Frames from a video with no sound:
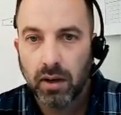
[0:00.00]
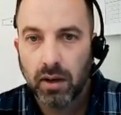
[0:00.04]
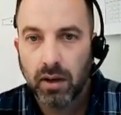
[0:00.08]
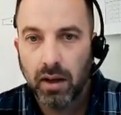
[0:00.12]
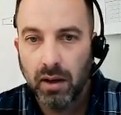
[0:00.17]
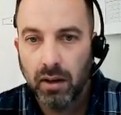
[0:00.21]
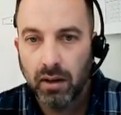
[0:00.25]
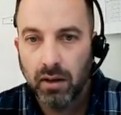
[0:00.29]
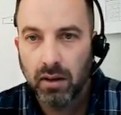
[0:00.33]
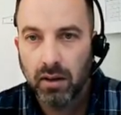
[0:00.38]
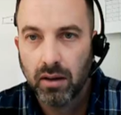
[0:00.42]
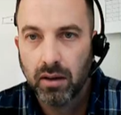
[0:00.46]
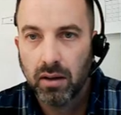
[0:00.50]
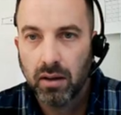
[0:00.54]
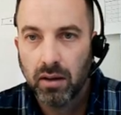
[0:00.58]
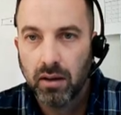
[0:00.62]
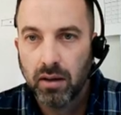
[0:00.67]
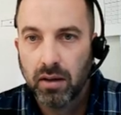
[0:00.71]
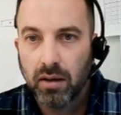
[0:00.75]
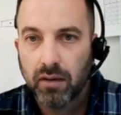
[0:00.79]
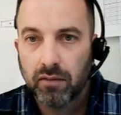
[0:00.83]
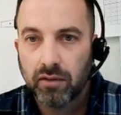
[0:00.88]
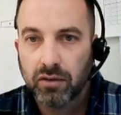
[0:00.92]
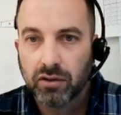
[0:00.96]
Okay.
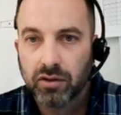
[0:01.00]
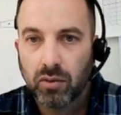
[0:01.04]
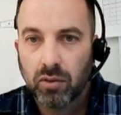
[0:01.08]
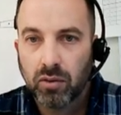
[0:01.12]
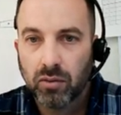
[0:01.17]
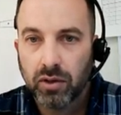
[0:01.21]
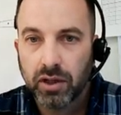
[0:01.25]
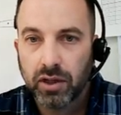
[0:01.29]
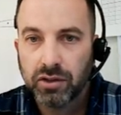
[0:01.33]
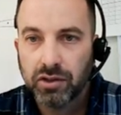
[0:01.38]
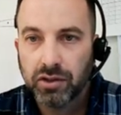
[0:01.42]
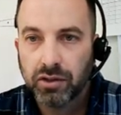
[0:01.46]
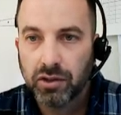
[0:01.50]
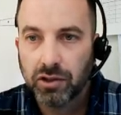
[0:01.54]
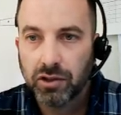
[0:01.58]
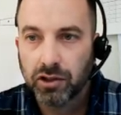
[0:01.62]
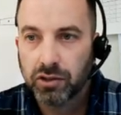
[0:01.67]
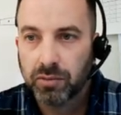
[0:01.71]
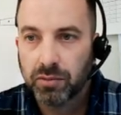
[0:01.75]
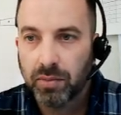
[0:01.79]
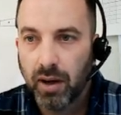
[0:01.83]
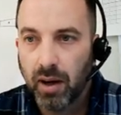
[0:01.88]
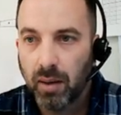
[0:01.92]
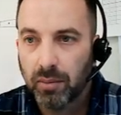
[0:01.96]
If for some reason
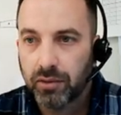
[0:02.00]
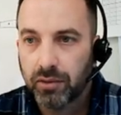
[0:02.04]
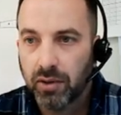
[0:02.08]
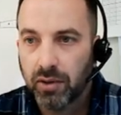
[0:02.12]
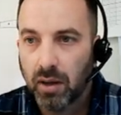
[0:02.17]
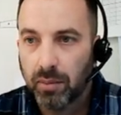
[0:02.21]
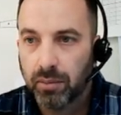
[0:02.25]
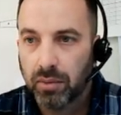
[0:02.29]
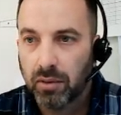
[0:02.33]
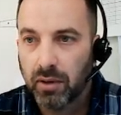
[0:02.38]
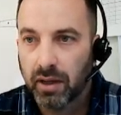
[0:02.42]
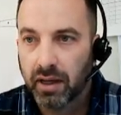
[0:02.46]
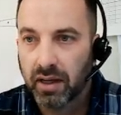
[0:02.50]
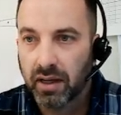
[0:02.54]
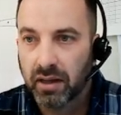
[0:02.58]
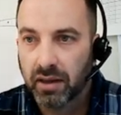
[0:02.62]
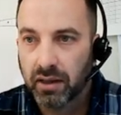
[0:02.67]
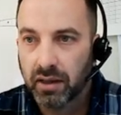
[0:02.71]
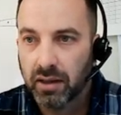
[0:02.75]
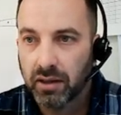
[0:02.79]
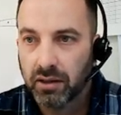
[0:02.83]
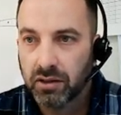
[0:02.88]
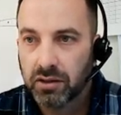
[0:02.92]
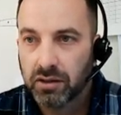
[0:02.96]
yours popped up like
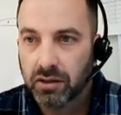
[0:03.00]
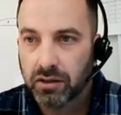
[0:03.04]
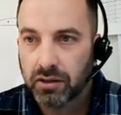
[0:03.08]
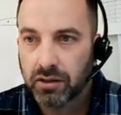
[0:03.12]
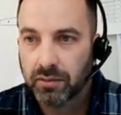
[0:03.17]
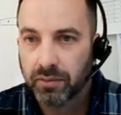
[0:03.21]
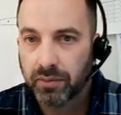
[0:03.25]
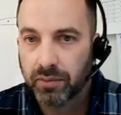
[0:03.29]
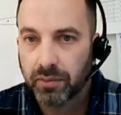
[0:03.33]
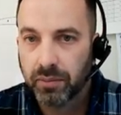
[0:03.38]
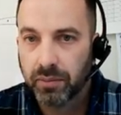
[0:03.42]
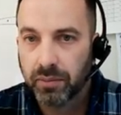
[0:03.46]
this,